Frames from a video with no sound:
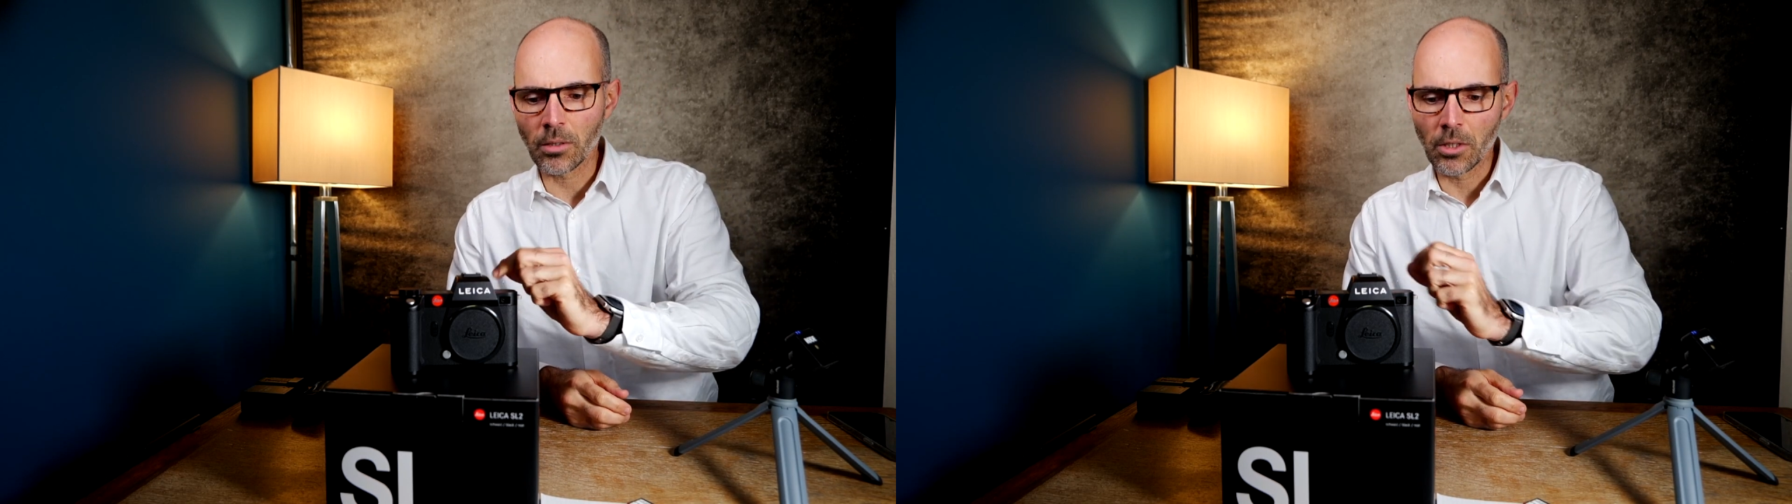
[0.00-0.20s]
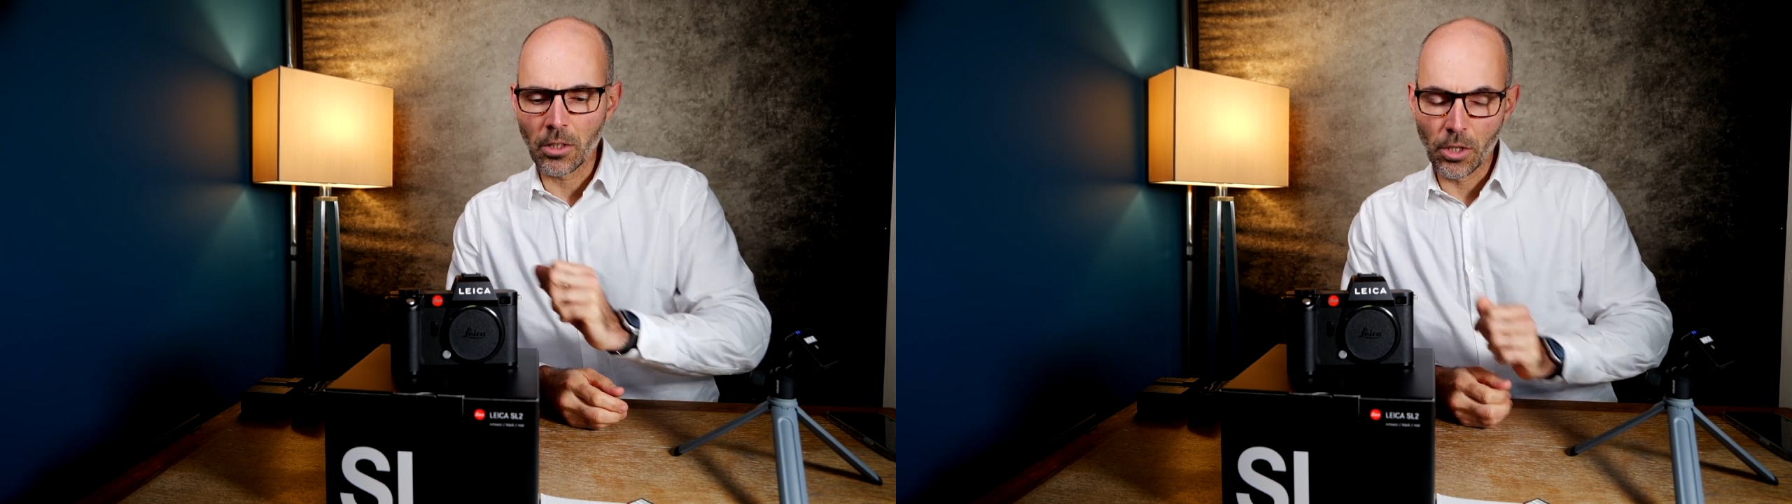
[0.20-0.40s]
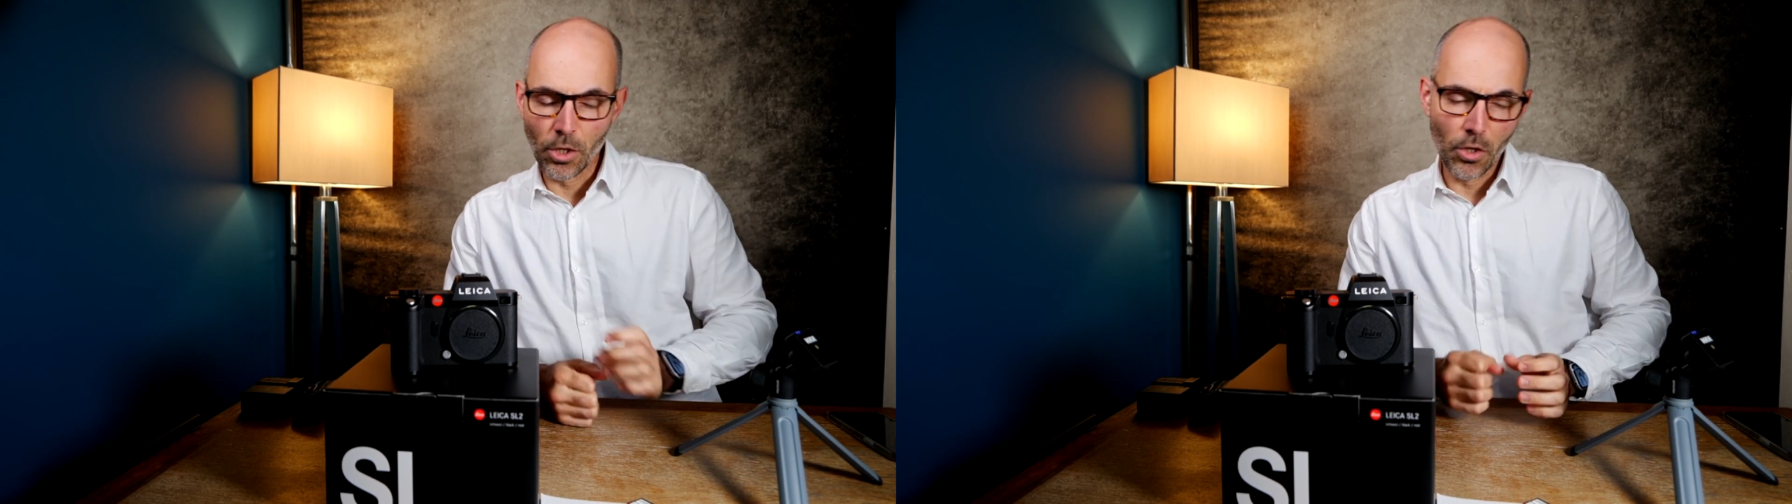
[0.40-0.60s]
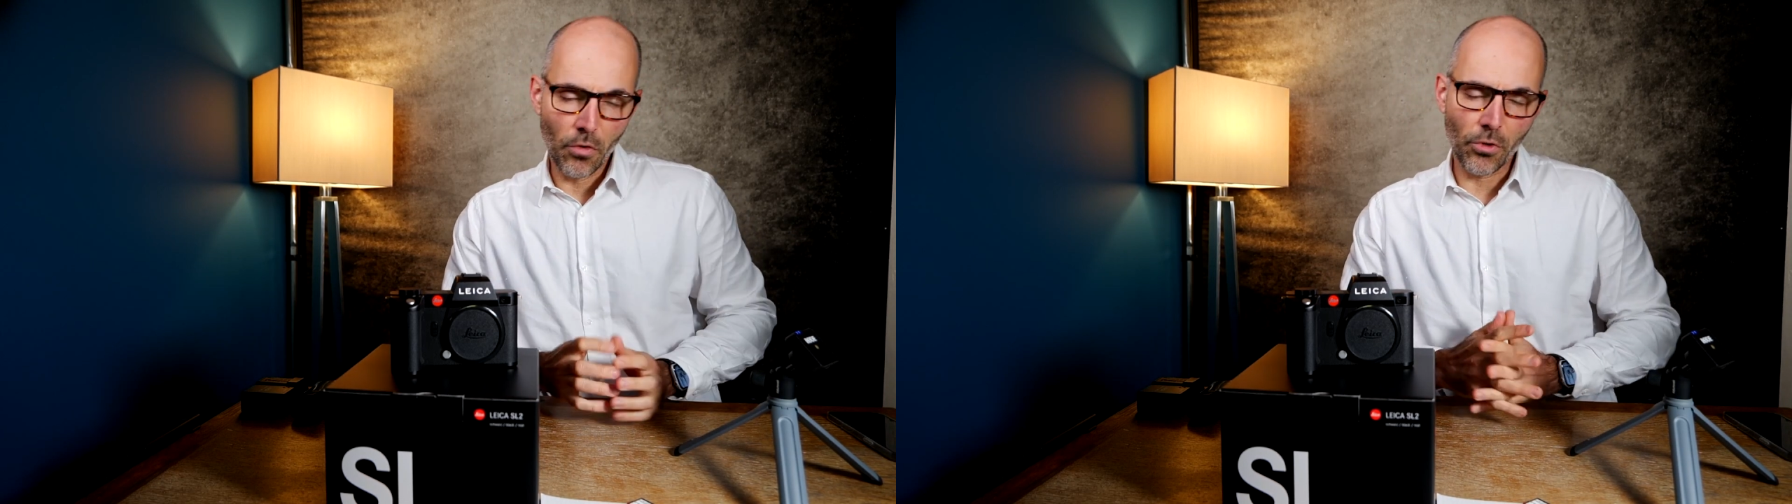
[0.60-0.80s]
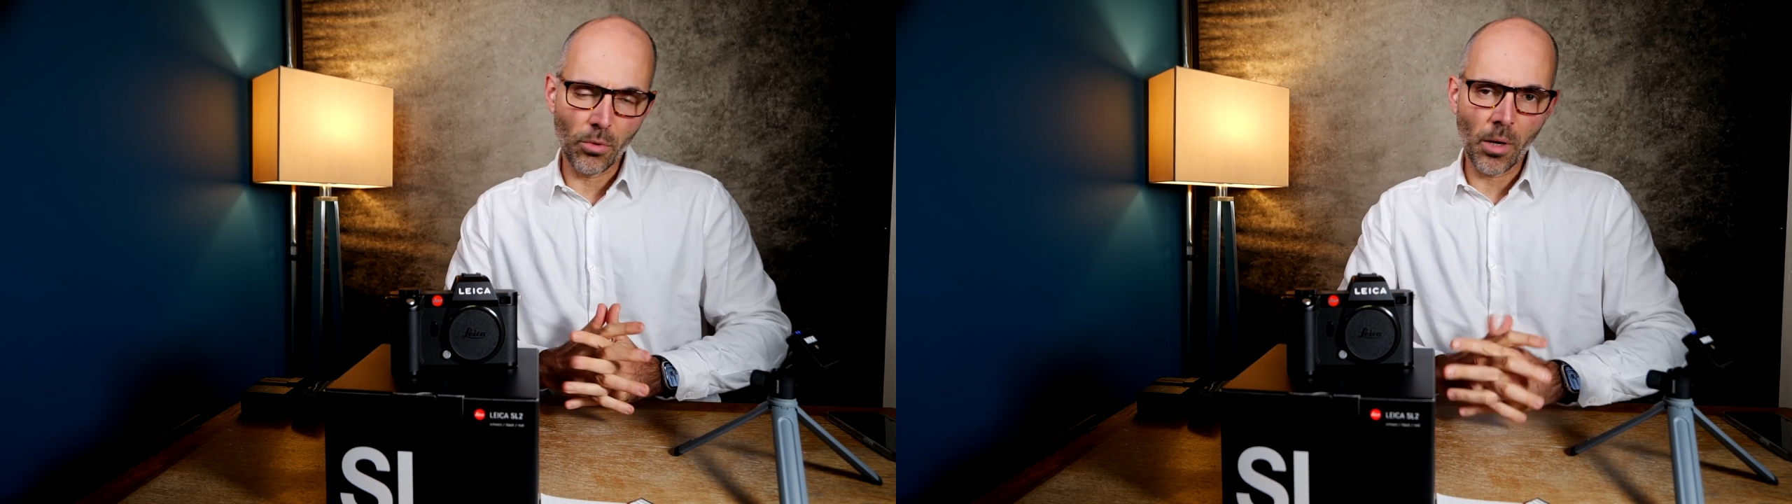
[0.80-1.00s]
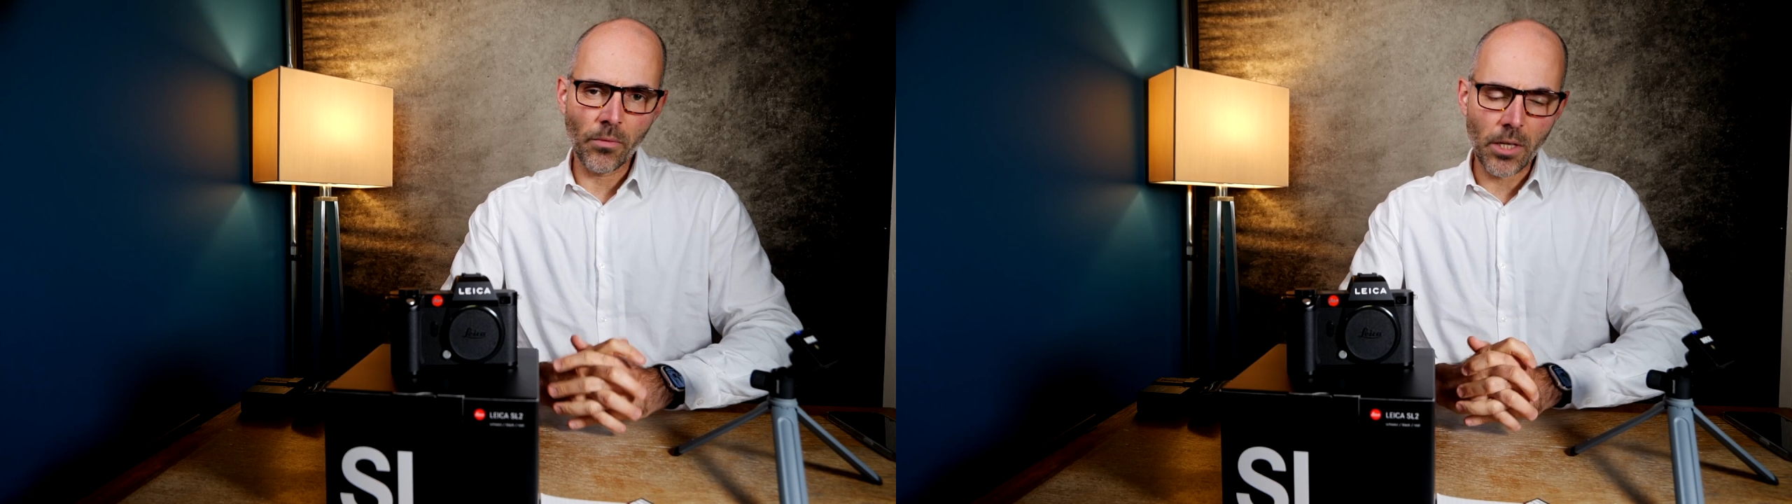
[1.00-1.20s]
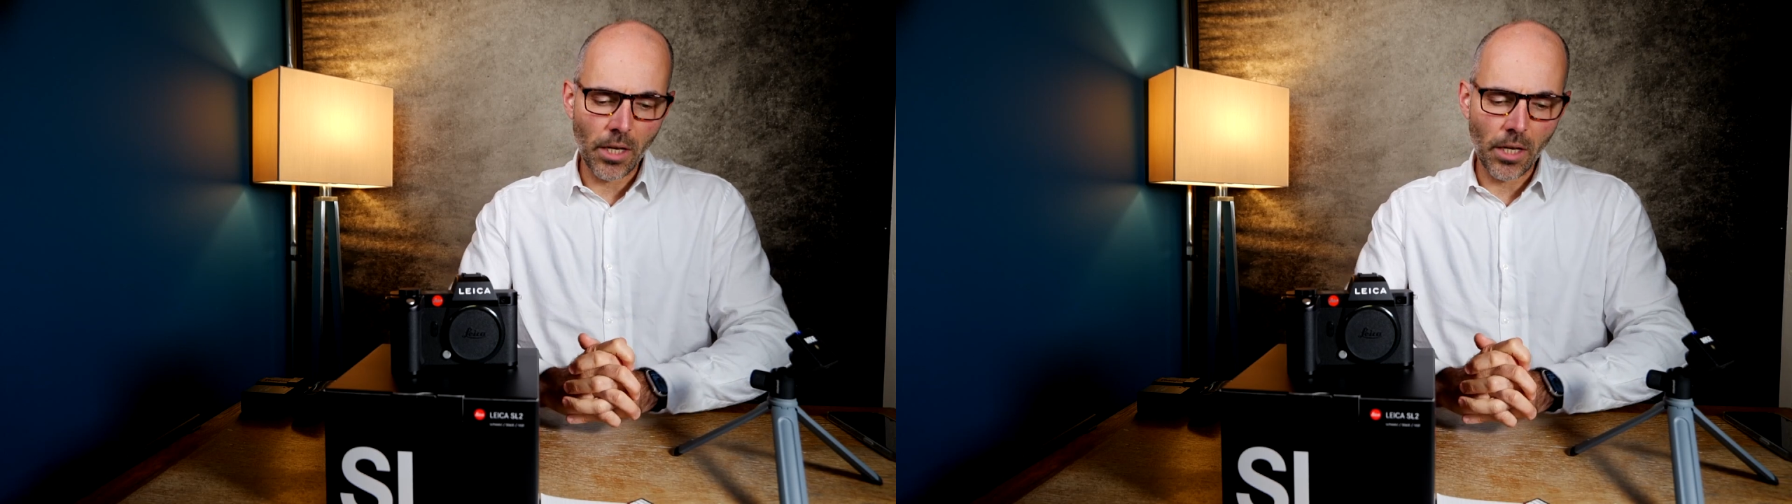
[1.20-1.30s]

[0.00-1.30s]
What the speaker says: a few months